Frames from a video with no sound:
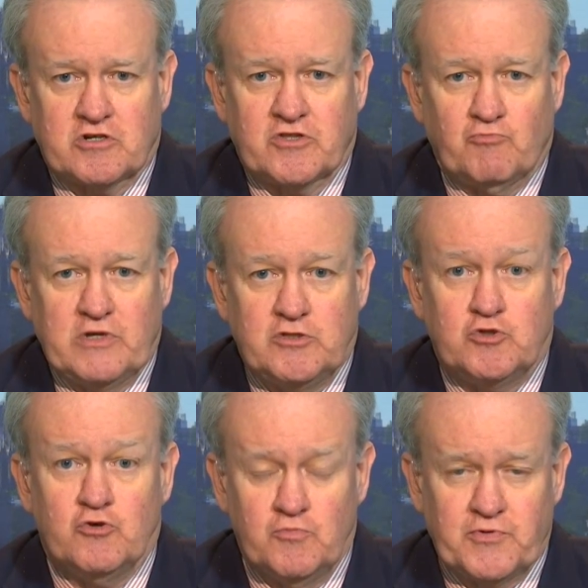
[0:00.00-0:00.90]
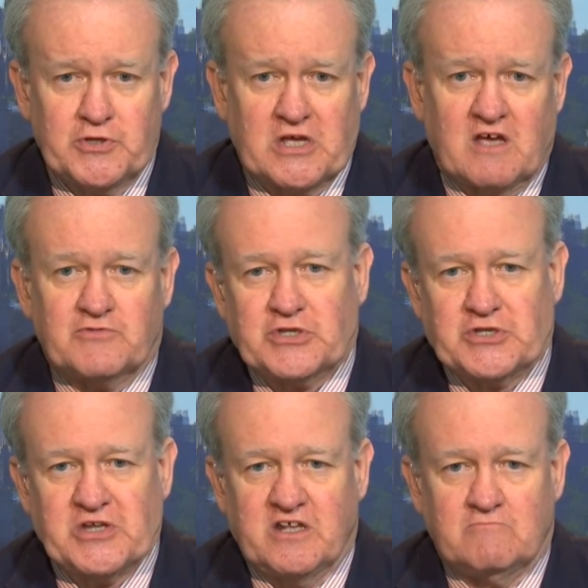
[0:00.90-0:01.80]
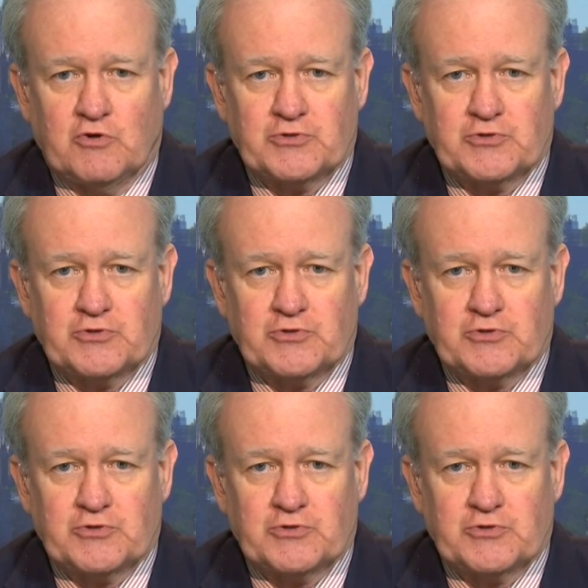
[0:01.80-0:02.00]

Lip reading: that we do preserve sustainable